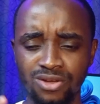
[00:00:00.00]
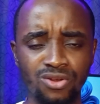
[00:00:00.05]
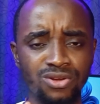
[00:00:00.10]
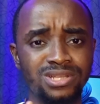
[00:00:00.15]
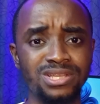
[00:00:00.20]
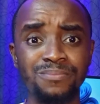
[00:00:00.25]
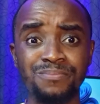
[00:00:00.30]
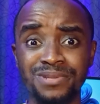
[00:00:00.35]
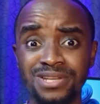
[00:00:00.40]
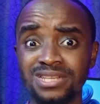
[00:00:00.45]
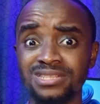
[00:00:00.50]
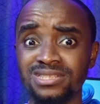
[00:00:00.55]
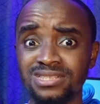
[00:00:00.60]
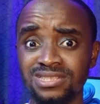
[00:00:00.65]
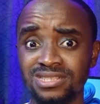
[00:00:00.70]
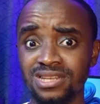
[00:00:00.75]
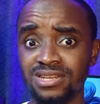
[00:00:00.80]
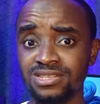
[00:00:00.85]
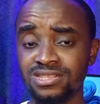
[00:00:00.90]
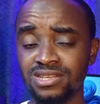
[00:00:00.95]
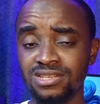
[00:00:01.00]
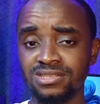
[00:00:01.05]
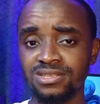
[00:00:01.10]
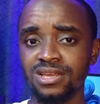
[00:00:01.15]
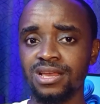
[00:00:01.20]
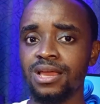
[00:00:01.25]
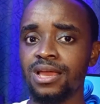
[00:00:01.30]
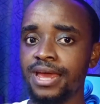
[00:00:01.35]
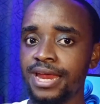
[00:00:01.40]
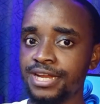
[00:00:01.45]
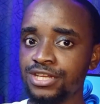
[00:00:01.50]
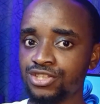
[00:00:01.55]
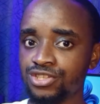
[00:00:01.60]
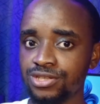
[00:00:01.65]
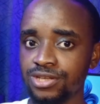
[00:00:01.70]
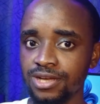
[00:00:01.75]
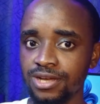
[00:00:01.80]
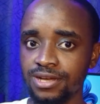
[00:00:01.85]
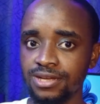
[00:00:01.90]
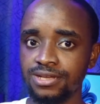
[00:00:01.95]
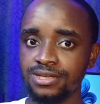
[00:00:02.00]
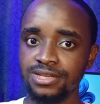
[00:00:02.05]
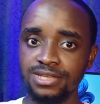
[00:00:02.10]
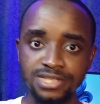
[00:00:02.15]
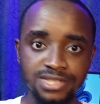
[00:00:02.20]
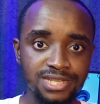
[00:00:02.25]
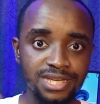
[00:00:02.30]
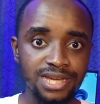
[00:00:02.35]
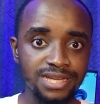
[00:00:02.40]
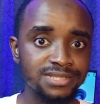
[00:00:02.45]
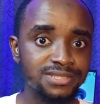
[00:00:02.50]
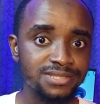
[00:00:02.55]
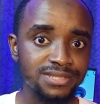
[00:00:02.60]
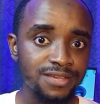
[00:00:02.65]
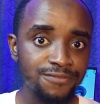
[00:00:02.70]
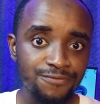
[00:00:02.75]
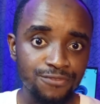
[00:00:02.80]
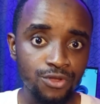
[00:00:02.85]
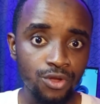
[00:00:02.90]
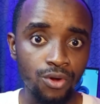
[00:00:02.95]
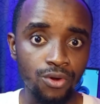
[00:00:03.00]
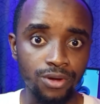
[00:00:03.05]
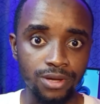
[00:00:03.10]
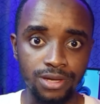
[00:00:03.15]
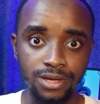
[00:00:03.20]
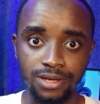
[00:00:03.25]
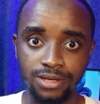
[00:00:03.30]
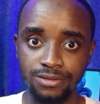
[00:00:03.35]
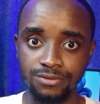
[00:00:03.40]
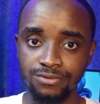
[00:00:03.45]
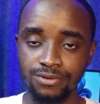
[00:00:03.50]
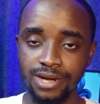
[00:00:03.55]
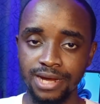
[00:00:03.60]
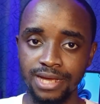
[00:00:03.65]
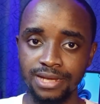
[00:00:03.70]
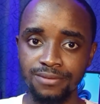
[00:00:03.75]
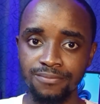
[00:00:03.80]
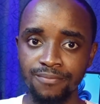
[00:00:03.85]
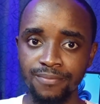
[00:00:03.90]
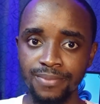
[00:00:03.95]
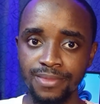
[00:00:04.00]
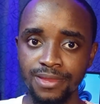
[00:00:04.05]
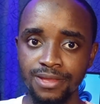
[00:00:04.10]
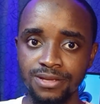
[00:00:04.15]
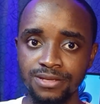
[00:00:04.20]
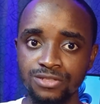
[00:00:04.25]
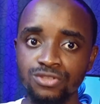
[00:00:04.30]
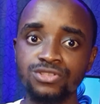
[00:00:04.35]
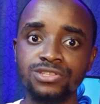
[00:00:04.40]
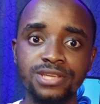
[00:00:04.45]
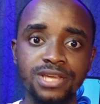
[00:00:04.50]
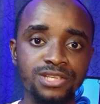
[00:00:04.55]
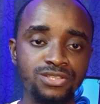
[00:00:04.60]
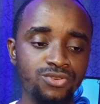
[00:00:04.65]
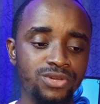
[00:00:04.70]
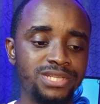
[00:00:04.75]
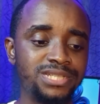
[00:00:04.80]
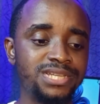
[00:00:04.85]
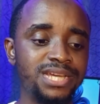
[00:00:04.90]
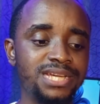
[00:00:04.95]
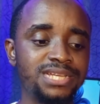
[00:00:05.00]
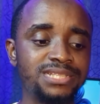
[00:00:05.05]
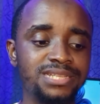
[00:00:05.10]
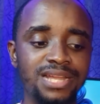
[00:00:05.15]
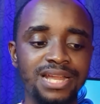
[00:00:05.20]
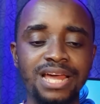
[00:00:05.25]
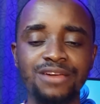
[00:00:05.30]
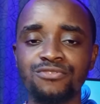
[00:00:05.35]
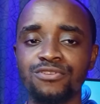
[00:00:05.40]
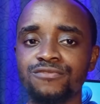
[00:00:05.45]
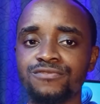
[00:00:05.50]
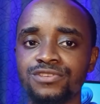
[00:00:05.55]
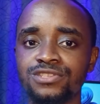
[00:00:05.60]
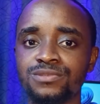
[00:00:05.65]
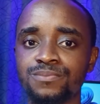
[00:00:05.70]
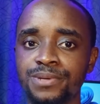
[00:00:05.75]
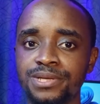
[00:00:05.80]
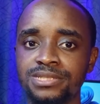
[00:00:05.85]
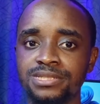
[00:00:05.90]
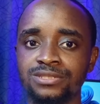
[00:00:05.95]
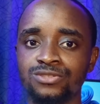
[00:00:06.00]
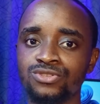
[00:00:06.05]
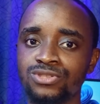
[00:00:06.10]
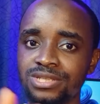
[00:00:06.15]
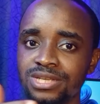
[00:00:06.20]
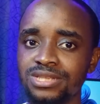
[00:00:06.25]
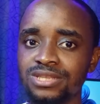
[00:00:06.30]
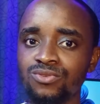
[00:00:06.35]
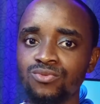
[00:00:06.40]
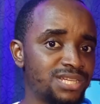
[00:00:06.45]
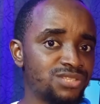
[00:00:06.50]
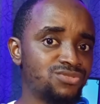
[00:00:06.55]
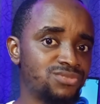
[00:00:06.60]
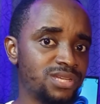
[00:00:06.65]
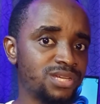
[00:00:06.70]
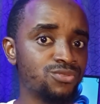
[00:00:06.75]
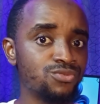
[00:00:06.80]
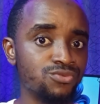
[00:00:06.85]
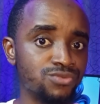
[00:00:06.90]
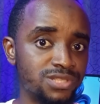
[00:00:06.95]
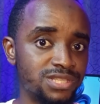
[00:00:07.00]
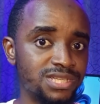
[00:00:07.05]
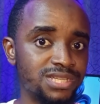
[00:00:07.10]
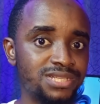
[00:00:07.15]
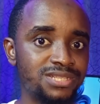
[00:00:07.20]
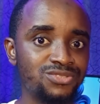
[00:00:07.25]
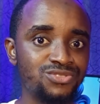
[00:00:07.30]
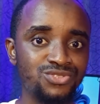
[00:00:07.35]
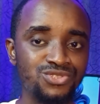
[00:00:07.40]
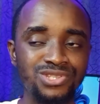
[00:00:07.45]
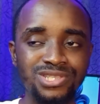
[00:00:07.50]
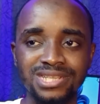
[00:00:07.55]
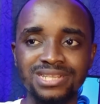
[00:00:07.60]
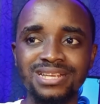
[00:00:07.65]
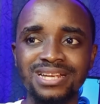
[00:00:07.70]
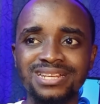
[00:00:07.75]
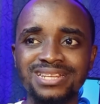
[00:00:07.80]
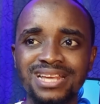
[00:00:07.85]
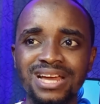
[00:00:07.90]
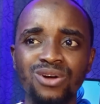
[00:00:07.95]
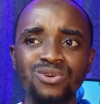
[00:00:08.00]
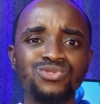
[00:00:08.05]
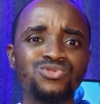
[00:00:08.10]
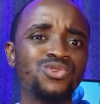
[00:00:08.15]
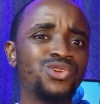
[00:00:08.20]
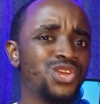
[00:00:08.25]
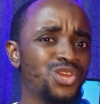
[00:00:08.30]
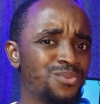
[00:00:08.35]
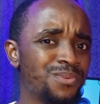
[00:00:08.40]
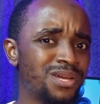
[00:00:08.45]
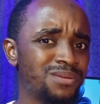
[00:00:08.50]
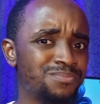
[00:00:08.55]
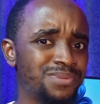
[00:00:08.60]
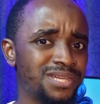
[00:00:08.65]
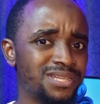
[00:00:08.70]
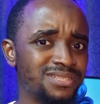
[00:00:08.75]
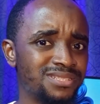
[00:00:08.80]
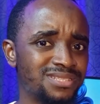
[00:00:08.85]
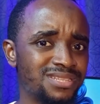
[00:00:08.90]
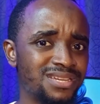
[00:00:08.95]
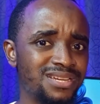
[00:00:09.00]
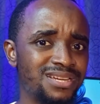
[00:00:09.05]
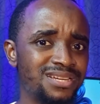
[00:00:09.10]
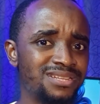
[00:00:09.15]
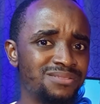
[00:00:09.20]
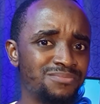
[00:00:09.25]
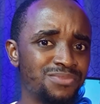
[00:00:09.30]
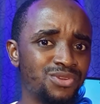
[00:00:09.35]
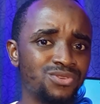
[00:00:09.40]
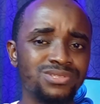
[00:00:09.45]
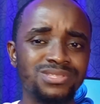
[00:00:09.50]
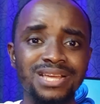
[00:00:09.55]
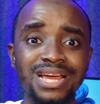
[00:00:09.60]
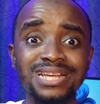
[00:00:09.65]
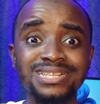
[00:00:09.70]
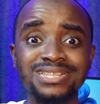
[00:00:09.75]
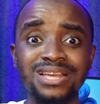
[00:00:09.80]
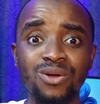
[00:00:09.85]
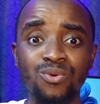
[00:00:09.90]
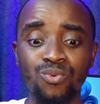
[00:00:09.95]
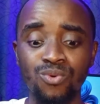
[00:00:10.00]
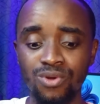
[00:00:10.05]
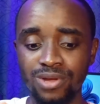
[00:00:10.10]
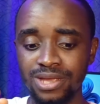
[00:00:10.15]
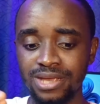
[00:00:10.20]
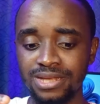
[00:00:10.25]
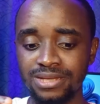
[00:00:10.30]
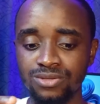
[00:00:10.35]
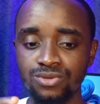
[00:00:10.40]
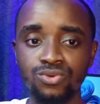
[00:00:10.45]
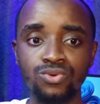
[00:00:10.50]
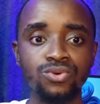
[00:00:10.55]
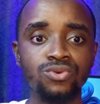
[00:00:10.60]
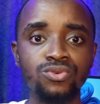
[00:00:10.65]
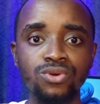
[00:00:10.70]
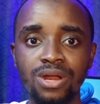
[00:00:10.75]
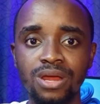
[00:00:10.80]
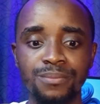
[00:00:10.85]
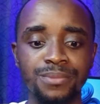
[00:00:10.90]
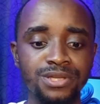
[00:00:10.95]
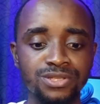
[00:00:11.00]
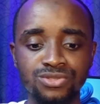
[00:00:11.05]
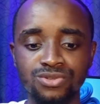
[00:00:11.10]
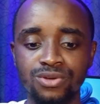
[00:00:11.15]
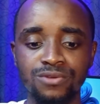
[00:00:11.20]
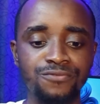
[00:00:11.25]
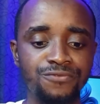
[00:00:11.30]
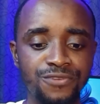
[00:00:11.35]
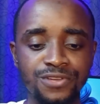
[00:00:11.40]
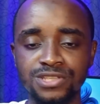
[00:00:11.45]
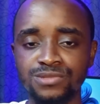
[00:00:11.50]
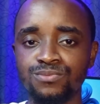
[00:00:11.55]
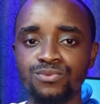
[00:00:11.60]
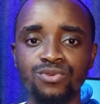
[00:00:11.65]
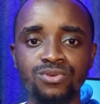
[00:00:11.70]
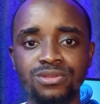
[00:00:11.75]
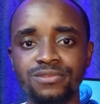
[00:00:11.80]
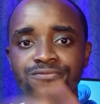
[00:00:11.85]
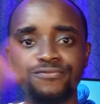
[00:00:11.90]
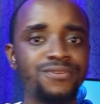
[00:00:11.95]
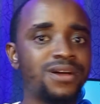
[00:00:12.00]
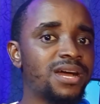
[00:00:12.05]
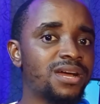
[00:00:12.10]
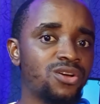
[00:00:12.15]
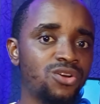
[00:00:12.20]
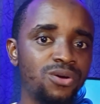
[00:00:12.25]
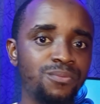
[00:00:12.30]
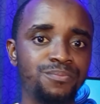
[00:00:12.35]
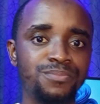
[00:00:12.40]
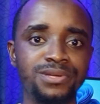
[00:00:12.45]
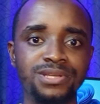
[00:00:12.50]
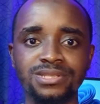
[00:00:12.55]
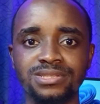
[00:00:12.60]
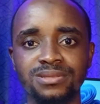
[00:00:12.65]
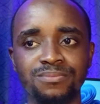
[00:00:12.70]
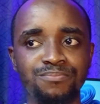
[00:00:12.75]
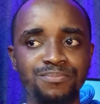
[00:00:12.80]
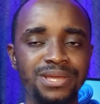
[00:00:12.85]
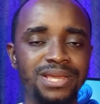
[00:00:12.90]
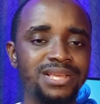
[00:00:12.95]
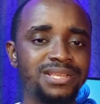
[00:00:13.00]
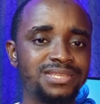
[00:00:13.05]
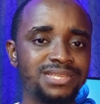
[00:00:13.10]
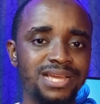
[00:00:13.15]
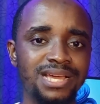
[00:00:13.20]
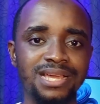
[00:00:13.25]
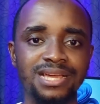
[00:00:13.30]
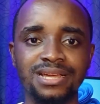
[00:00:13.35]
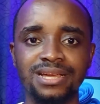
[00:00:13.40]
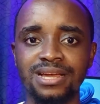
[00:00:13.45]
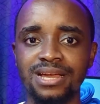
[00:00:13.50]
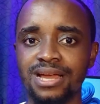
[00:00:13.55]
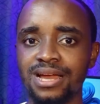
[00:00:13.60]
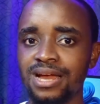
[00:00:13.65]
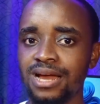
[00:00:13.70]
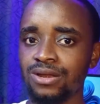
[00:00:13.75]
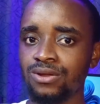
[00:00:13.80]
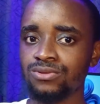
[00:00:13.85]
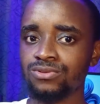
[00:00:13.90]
think they call it a business intelligence engineer. She has a vlog, right? You search a day in the life of this person. You see their day-to-day routine. You see that they are also human beings. Because guys that work in Google, Amazon, Facebook, the fan companies, the big tech,